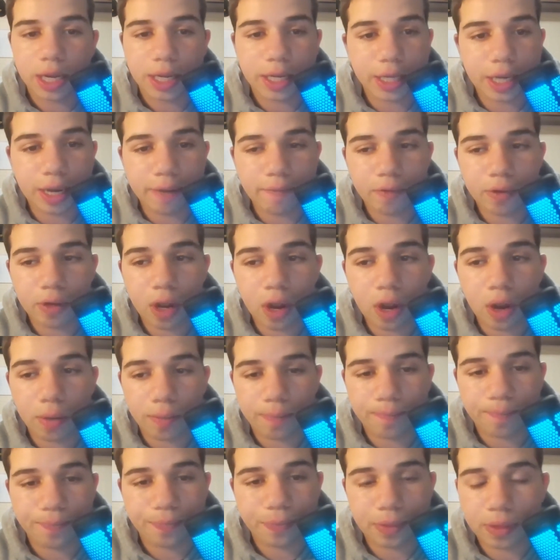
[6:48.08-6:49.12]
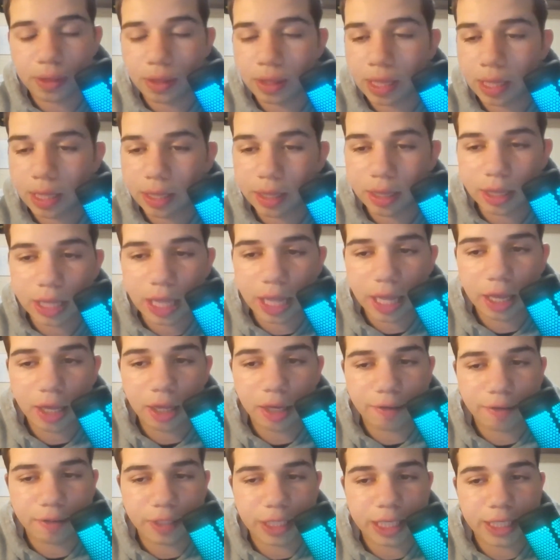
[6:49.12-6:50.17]
You never know. They
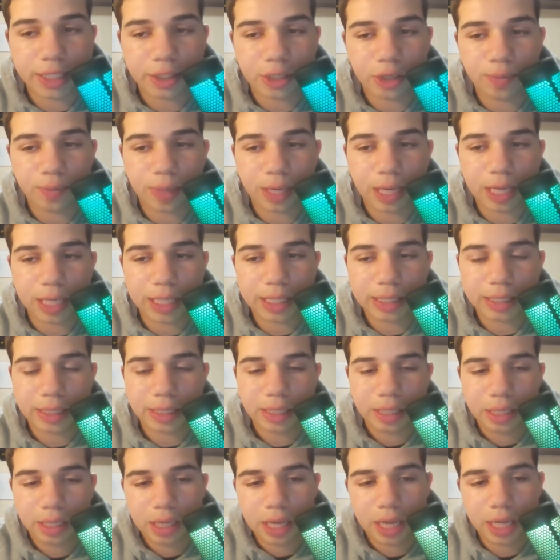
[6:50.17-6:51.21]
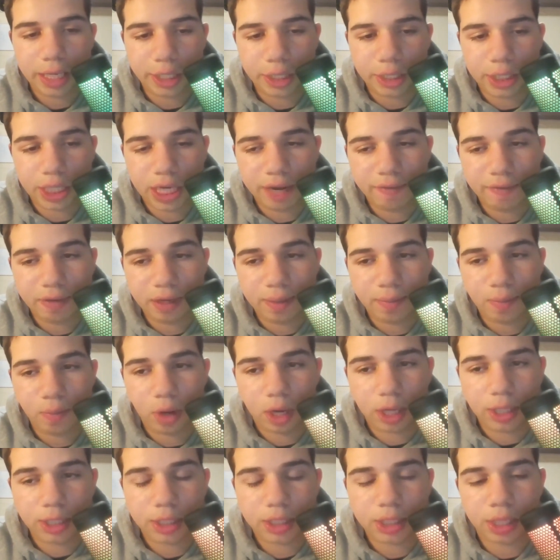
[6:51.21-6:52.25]
could have changed their minds and just given him
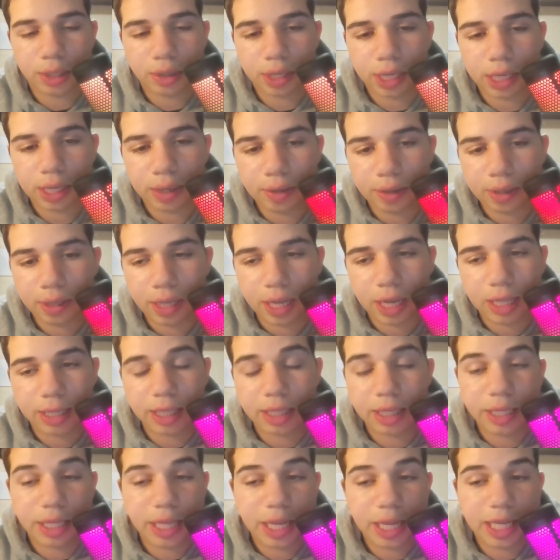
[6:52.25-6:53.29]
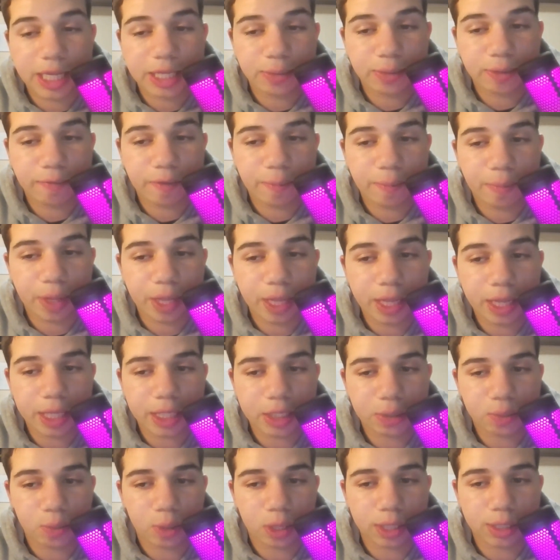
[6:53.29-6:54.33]
Juan Soto, and then the Yankees would have to play
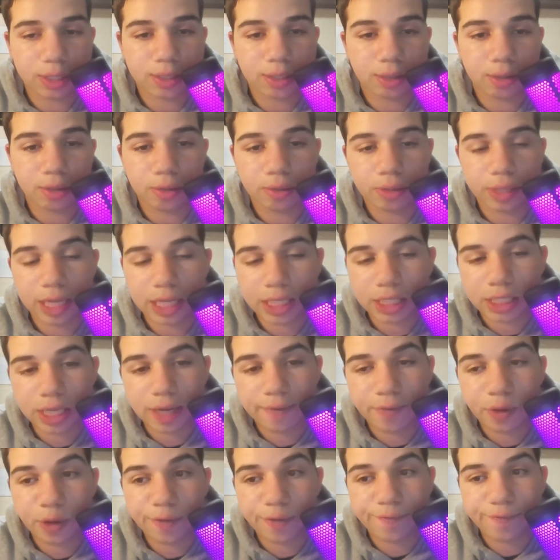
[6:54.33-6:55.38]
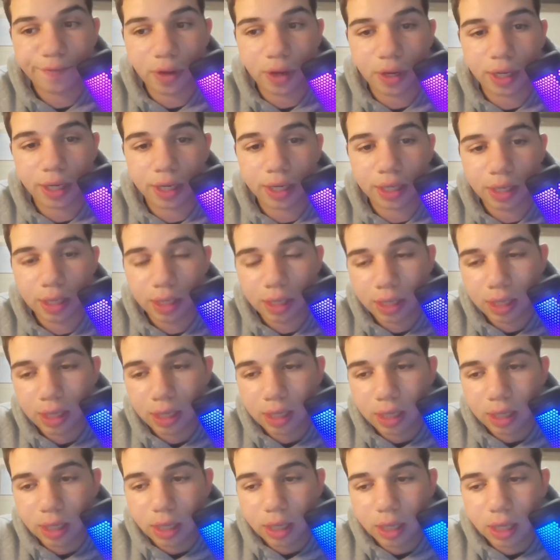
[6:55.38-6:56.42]
against Juan Soto, and that's not very fun.
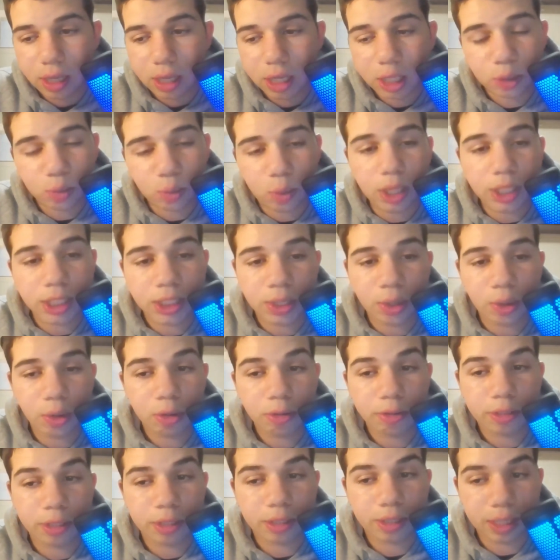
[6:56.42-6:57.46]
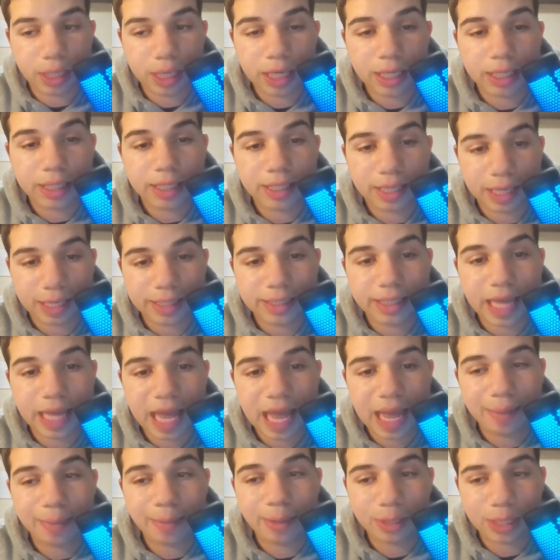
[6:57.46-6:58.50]
Because Juan Soto is a
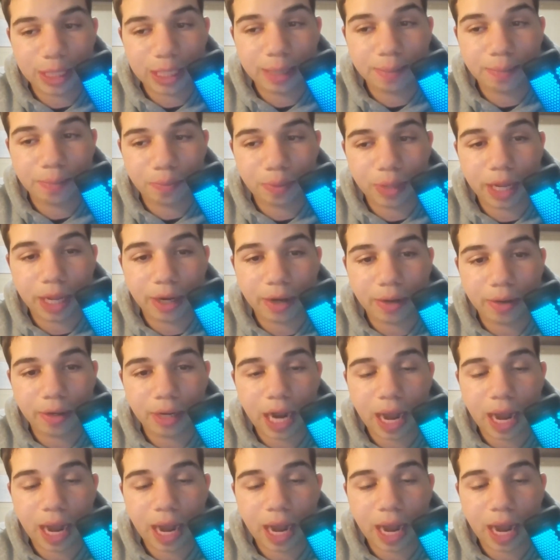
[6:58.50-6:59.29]
damn elite player.